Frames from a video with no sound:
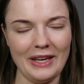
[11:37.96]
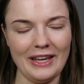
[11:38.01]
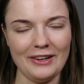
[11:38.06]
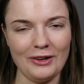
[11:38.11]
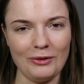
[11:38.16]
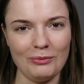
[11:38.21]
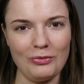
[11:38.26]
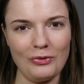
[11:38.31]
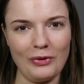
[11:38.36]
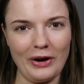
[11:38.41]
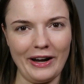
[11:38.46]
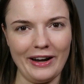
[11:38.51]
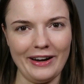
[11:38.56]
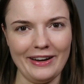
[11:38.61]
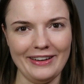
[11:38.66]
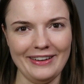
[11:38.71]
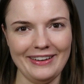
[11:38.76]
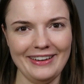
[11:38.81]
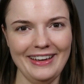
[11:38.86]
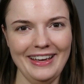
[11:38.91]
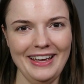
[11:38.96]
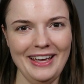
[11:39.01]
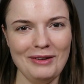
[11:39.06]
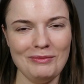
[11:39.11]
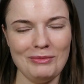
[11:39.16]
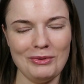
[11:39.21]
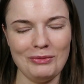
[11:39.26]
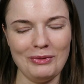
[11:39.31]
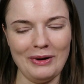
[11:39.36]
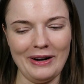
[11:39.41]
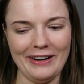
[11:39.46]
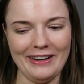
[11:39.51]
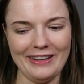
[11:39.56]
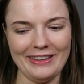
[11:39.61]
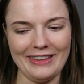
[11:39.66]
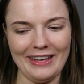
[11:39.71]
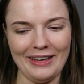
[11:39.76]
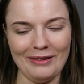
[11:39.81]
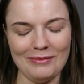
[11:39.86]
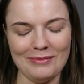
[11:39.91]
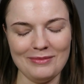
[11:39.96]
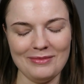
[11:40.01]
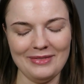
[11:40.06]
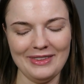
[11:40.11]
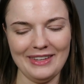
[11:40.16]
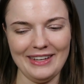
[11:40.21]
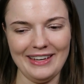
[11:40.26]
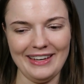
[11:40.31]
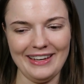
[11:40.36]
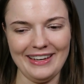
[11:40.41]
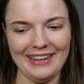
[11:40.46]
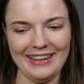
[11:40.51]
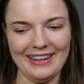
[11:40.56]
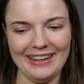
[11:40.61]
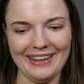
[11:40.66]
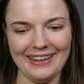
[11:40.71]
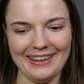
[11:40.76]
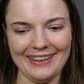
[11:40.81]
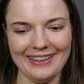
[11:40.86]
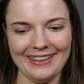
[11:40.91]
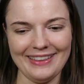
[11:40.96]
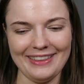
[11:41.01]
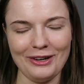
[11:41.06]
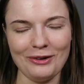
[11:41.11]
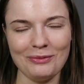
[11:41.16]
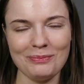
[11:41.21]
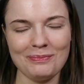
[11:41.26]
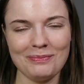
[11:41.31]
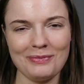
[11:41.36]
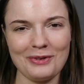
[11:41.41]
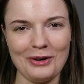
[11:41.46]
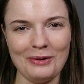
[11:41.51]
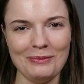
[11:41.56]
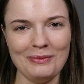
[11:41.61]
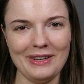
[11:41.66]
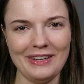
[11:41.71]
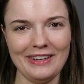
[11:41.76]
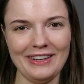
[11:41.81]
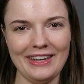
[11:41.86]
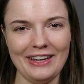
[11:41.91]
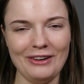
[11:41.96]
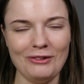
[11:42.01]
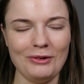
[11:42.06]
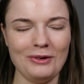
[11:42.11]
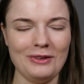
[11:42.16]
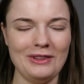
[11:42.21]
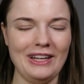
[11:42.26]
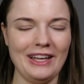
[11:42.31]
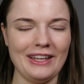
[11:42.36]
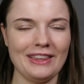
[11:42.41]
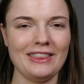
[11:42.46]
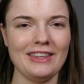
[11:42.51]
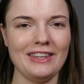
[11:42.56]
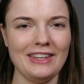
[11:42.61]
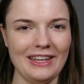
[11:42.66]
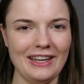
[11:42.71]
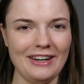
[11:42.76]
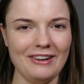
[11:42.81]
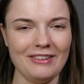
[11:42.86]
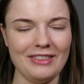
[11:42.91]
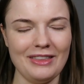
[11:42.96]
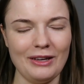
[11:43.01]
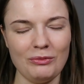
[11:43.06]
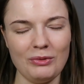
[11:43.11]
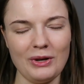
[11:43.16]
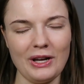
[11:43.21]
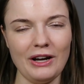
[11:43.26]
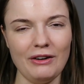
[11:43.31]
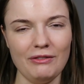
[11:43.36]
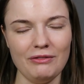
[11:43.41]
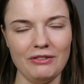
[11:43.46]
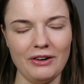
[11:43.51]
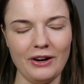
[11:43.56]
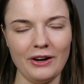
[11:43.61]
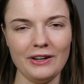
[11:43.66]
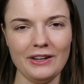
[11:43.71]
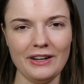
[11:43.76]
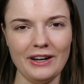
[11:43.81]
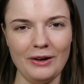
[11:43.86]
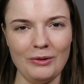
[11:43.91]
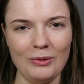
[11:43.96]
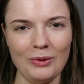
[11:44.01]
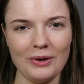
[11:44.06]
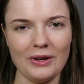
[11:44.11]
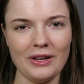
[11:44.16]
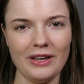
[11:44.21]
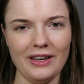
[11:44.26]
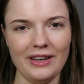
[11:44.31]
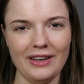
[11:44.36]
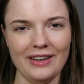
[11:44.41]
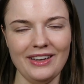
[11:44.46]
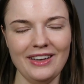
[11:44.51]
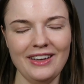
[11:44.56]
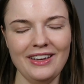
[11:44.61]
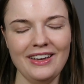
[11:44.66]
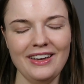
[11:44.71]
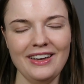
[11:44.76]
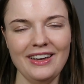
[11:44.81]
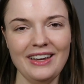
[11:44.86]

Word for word: end up wearing, be wearing them uh, the upcoming year, or like the year that we have right now, okay?